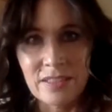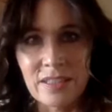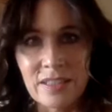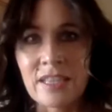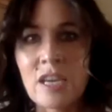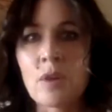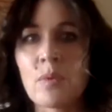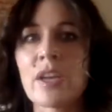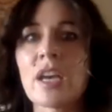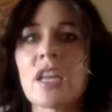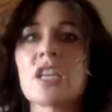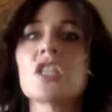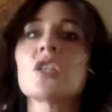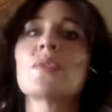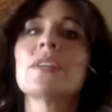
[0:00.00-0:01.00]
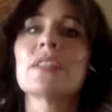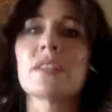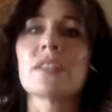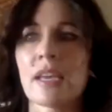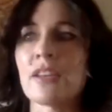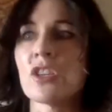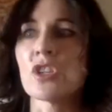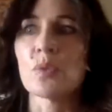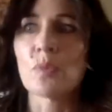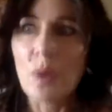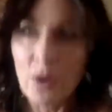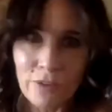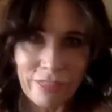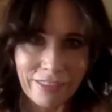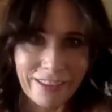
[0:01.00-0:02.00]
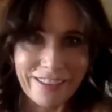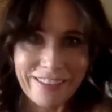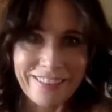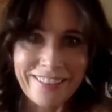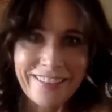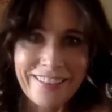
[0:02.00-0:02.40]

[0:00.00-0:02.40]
And now we're kind of doing this H2O thing.